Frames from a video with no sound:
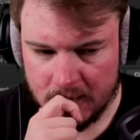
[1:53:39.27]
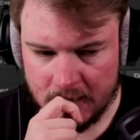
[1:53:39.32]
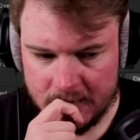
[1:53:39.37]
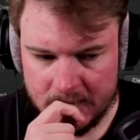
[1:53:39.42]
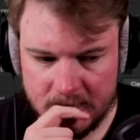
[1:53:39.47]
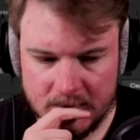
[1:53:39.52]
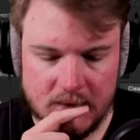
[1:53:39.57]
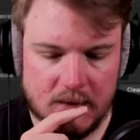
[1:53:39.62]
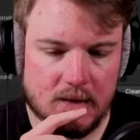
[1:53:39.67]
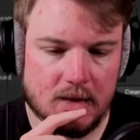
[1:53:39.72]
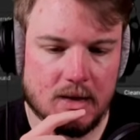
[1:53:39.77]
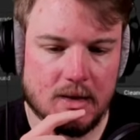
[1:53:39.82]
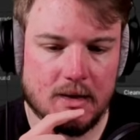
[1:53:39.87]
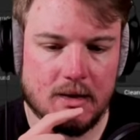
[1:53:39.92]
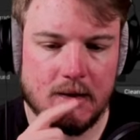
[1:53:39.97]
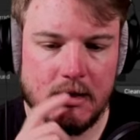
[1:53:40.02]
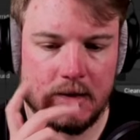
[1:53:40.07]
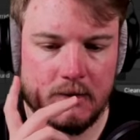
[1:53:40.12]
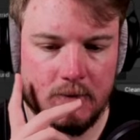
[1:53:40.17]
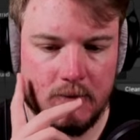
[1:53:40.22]
Let's
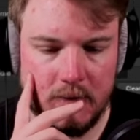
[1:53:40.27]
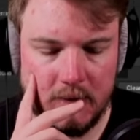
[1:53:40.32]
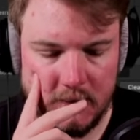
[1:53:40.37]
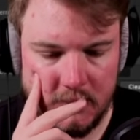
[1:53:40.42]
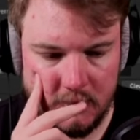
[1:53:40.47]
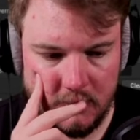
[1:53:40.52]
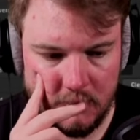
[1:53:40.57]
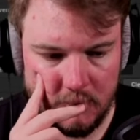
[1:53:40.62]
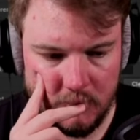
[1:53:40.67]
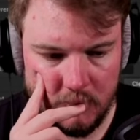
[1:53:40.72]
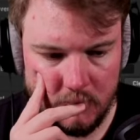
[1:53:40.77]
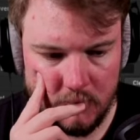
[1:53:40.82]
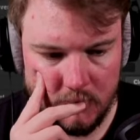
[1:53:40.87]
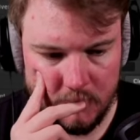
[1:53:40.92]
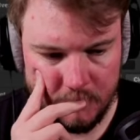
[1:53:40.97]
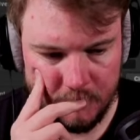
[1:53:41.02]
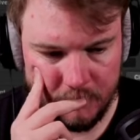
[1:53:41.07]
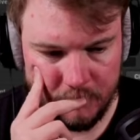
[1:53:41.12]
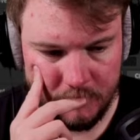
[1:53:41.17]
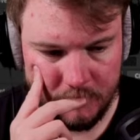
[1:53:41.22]
think this
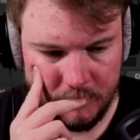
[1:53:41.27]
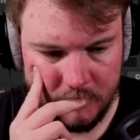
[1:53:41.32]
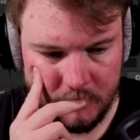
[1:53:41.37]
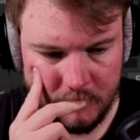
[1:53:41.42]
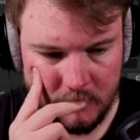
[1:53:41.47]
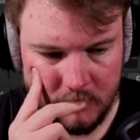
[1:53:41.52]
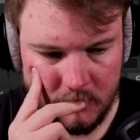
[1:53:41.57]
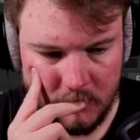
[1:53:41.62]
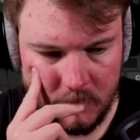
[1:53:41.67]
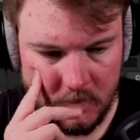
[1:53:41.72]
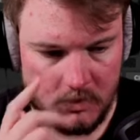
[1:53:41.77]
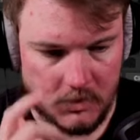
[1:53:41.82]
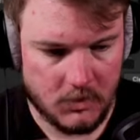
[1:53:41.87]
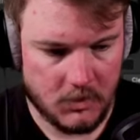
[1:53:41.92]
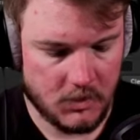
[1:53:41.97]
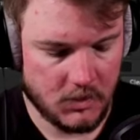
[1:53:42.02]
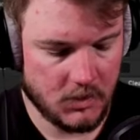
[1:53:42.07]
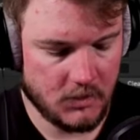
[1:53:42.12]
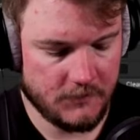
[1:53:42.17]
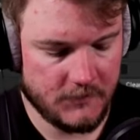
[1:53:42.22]
through.
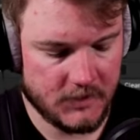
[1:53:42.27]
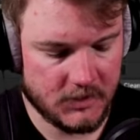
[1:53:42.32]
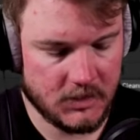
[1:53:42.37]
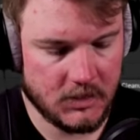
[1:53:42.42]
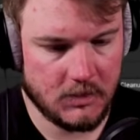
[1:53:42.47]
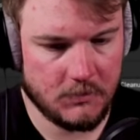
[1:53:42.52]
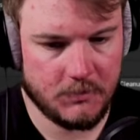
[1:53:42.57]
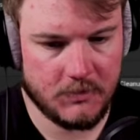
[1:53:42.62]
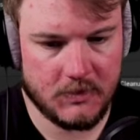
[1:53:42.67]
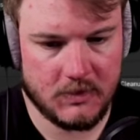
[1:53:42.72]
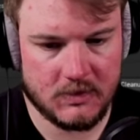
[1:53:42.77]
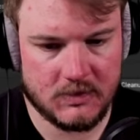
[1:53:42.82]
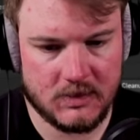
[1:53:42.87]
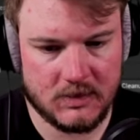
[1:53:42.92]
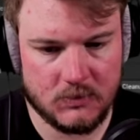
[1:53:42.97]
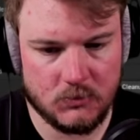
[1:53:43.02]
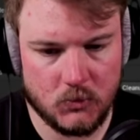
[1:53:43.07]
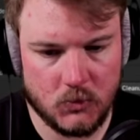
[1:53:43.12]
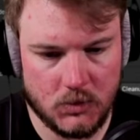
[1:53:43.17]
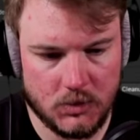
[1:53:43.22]
If I keep
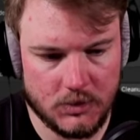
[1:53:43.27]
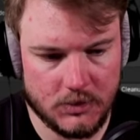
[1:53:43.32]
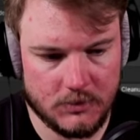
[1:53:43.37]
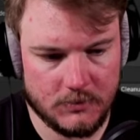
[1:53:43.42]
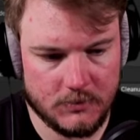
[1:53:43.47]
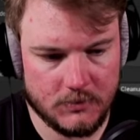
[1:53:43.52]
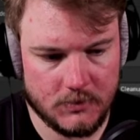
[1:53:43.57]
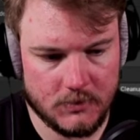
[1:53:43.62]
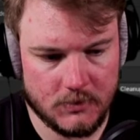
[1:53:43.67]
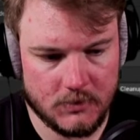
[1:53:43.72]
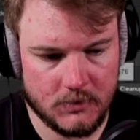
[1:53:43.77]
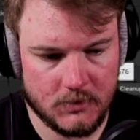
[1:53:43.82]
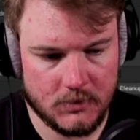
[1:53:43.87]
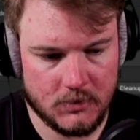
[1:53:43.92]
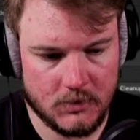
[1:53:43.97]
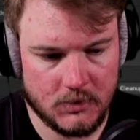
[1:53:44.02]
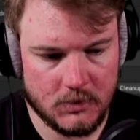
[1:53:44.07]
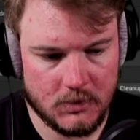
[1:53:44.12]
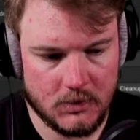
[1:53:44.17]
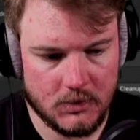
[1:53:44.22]
this as 1,
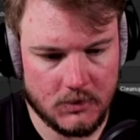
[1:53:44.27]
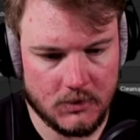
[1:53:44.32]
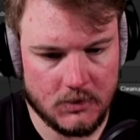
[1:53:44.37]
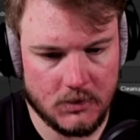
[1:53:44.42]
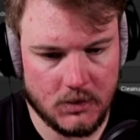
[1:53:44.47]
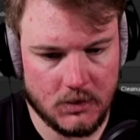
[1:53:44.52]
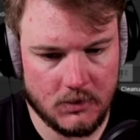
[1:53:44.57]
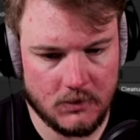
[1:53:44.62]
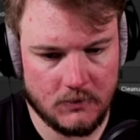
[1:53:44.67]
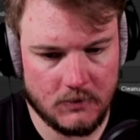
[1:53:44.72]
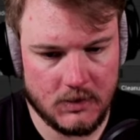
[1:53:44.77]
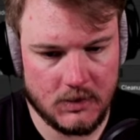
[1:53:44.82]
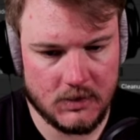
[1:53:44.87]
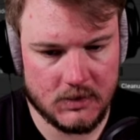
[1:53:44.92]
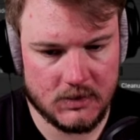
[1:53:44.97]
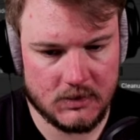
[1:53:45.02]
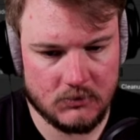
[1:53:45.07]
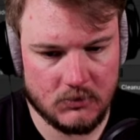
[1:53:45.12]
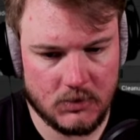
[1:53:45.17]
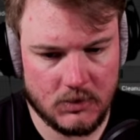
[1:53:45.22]
none of
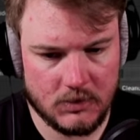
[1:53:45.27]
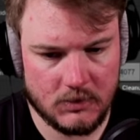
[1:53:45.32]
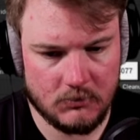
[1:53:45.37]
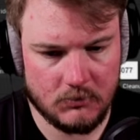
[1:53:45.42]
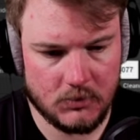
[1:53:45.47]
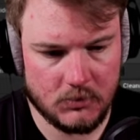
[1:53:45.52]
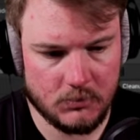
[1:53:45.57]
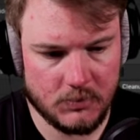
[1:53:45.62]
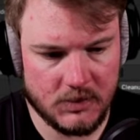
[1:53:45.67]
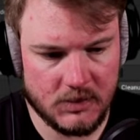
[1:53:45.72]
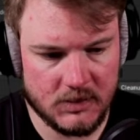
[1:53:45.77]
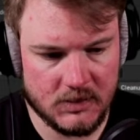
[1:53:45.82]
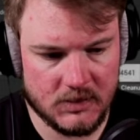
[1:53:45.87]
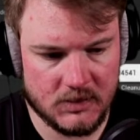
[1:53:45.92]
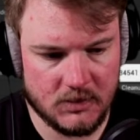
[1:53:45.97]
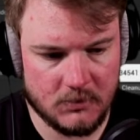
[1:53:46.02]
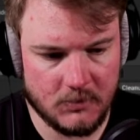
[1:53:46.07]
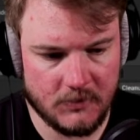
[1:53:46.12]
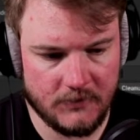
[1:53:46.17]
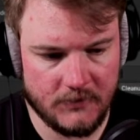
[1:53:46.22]
these, well, there will be
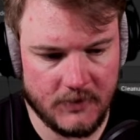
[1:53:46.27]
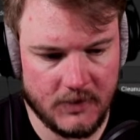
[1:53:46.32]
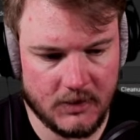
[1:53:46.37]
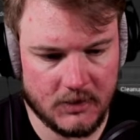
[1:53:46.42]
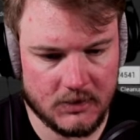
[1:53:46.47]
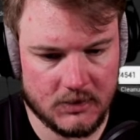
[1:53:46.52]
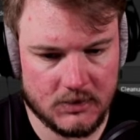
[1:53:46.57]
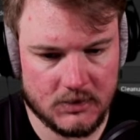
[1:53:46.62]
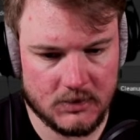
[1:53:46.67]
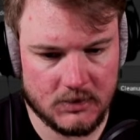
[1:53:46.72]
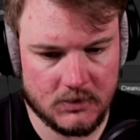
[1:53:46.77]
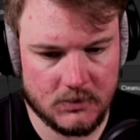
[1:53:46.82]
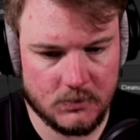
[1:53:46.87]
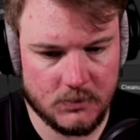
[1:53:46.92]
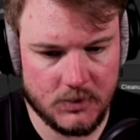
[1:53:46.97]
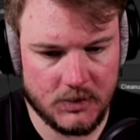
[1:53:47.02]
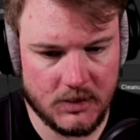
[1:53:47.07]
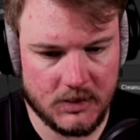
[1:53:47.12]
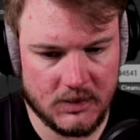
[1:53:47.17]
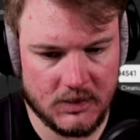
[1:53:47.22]
some effect,
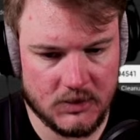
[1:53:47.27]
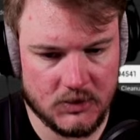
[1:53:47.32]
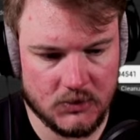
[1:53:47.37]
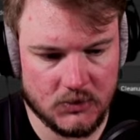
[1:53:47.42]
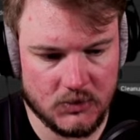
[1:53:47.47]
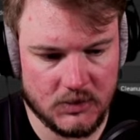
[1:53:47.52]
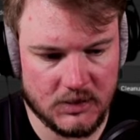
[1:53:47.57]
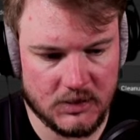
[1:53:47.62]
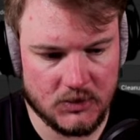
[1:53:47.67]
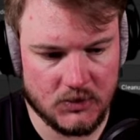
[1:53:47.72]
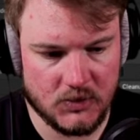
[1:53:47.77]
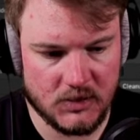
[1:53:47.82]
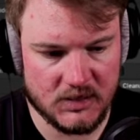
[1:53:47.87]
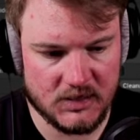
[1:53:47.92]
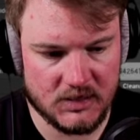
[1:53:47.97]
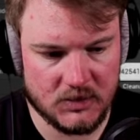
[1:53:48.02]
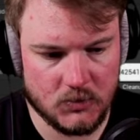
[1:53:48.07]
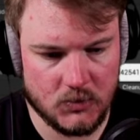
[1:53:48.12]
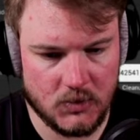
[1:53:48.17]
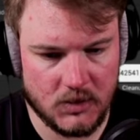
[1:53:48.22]
but I need to
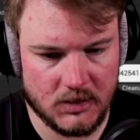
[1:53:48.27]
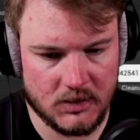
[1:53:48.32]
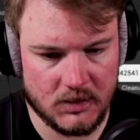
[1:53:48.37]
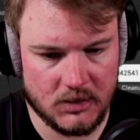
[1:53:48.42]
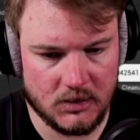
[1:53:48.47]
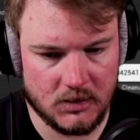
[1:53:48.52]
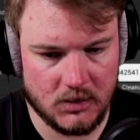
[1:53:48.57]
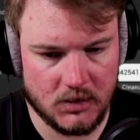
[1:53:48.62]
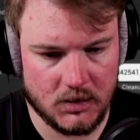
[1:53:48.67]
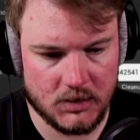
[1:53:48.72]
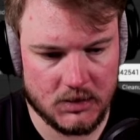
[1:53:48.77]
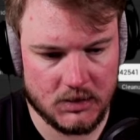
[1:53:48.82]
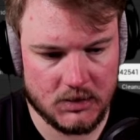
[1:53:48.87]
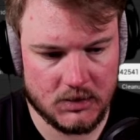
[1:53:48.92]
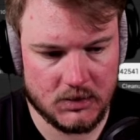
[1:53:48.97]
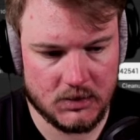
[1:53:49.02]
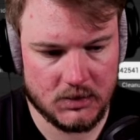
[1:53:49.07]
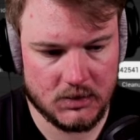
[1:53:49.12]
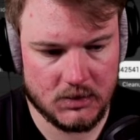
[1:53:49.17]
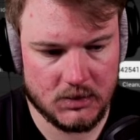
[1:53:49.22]
increase it quite a
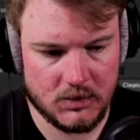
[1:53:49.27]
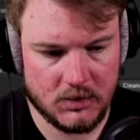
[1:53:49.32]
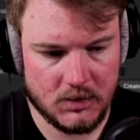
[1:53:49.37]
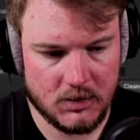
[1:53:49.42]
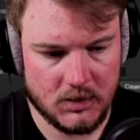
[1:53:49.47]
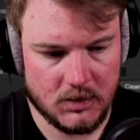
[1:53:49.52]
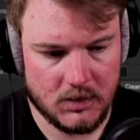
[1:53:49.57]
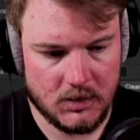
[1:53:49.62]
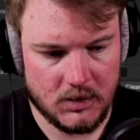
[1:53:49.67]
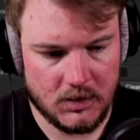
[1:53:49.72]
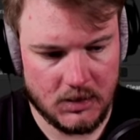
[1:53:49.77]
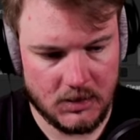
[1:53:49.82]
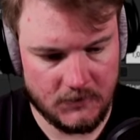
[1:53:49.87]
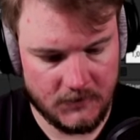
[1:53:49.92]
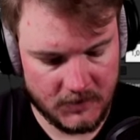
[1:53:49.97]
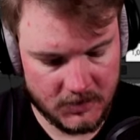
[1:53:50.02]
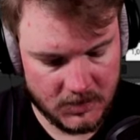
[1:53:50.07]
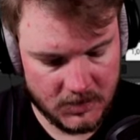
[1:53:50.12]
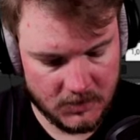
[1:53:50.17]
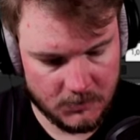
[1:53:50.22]
lot.
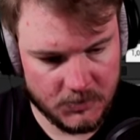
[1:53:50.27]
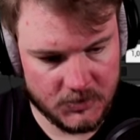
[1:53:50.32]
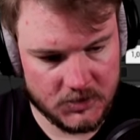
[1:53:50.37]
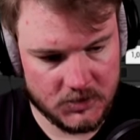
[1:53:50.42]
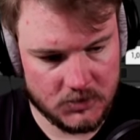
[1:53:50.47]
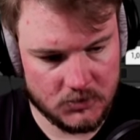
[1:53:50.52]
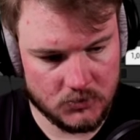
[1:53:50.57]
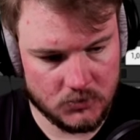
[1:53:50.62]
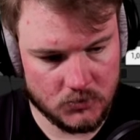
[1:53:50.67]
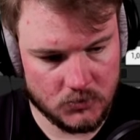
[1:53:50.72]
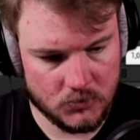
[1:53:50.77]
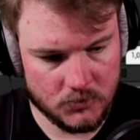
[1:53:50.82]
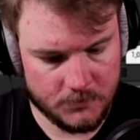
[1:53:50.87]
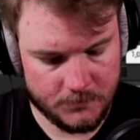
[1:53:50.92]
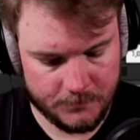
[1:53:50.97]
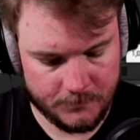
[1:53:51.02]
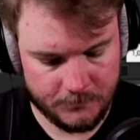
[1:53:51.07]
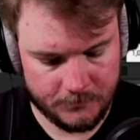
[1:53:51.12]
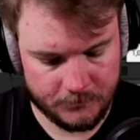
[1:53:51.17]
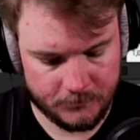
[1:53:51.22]
If I keep it to
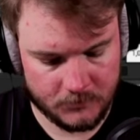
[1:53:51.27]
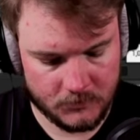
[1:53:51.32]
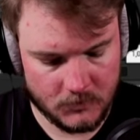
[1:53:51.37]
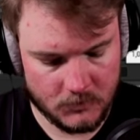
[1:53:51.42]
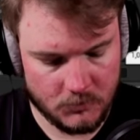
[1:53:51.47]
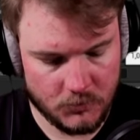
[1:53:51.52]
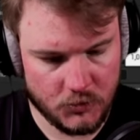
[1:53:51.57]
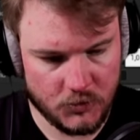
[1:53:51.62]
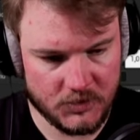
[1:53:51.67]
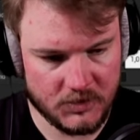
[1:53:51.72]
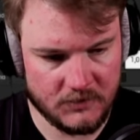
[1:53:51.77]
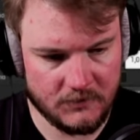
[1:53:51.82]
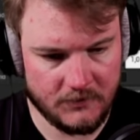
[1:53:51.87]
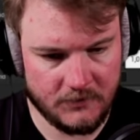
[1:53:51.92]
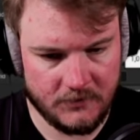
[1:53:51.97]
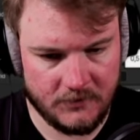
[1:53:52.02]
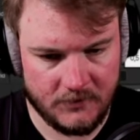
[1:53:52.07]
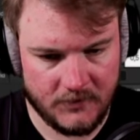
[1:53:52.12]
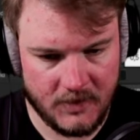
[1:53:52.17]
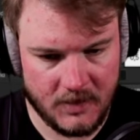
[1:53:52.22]

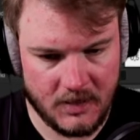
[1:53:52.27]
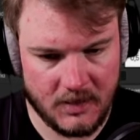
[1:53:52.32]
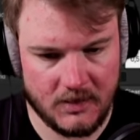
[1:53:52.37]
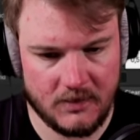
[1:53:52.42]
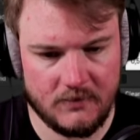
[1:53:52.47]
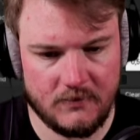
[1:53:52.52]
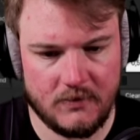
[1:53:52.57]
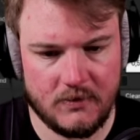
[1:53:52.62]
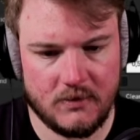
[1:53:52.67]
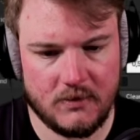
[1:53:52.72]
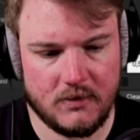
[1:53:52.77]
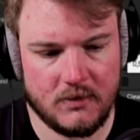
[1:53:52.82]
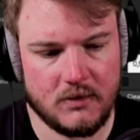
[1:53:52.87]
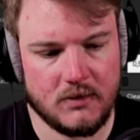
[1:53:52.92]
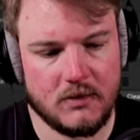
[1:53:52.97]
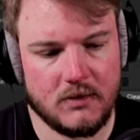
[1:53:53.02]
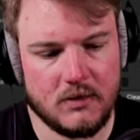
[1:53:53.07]
0.5,